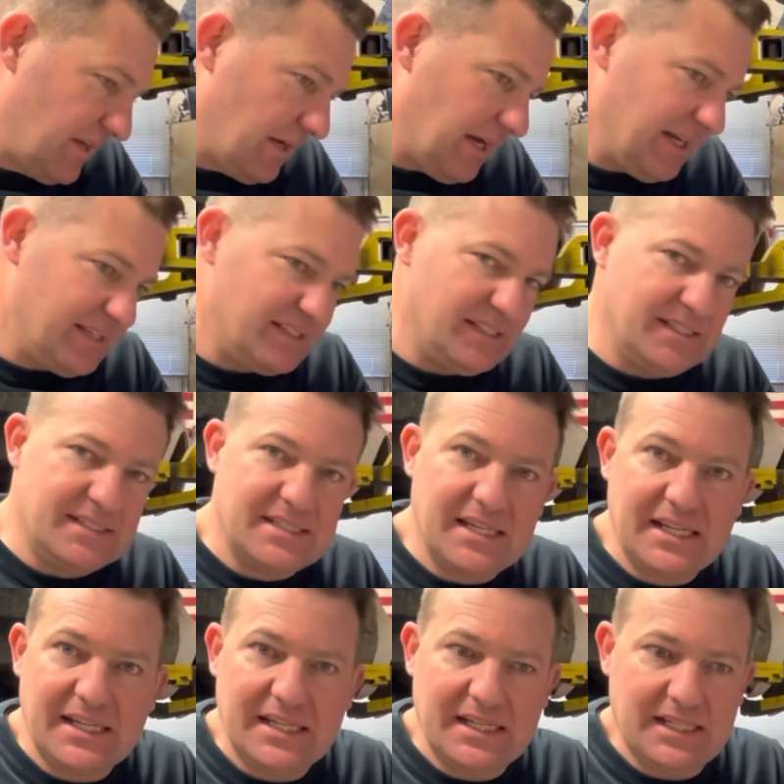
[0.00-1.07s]

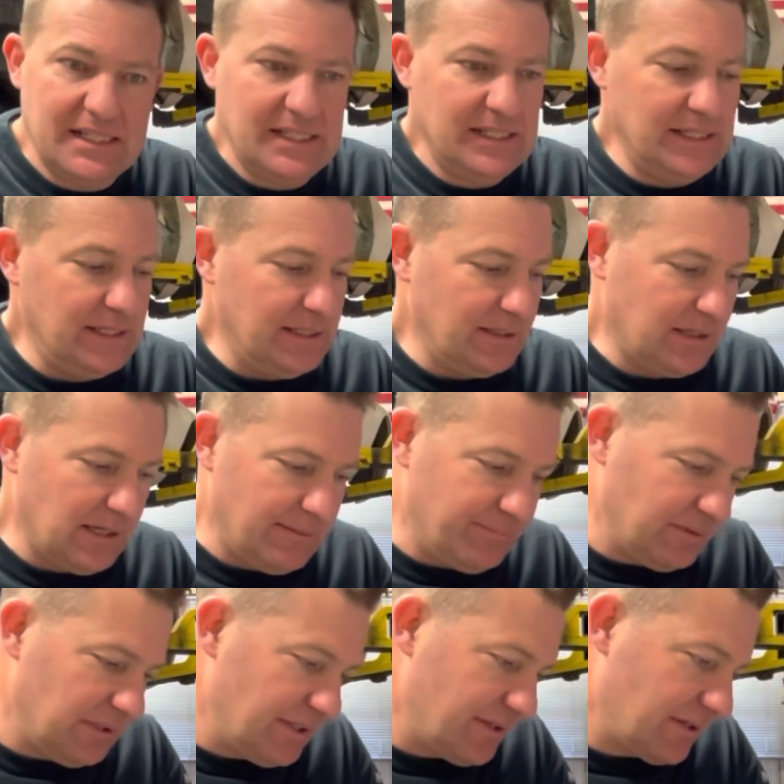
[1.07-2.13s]
ICT and a
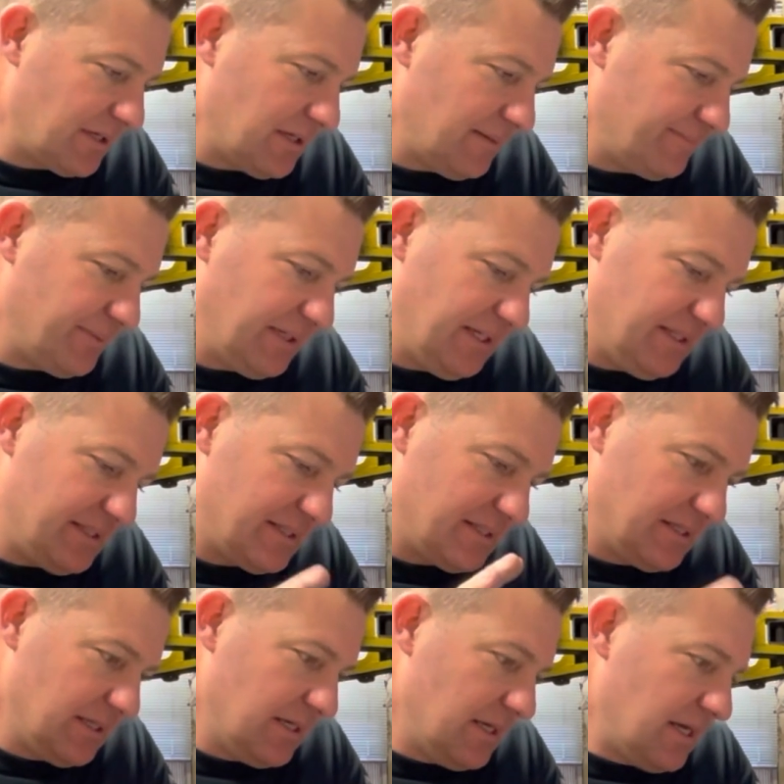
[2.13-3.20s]
couple other companies,
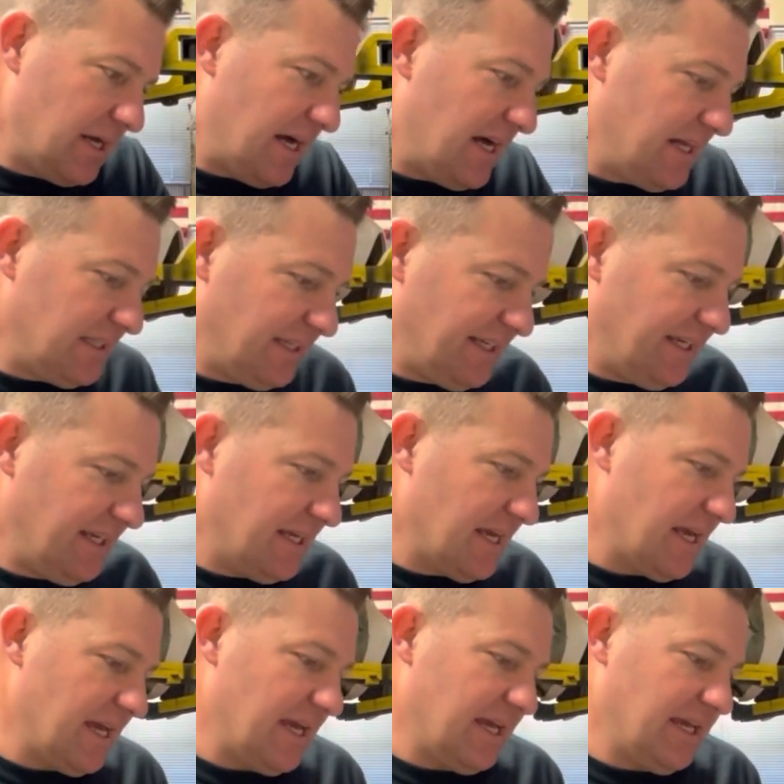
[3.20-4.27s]
Holley
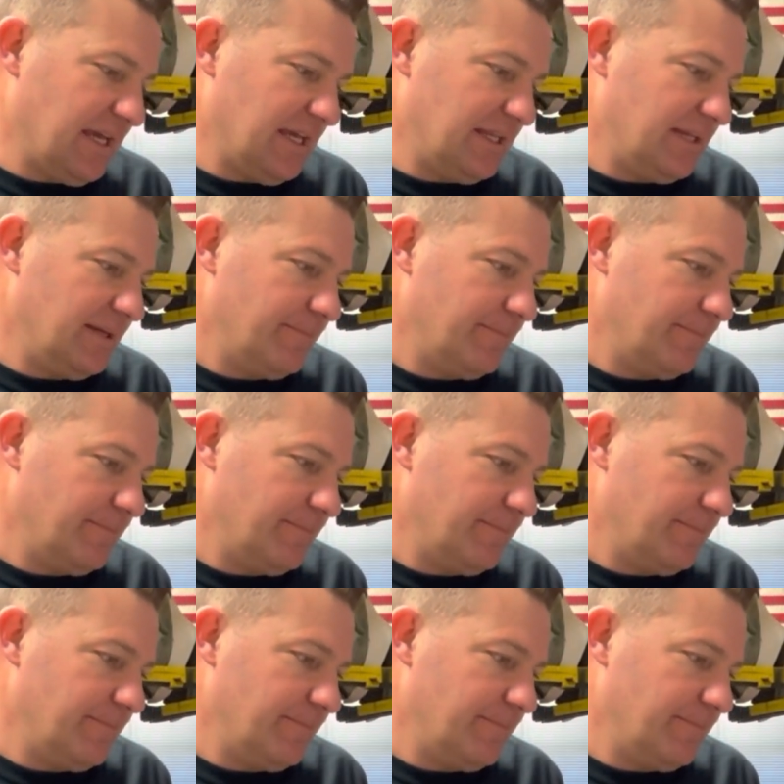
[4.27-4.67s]
had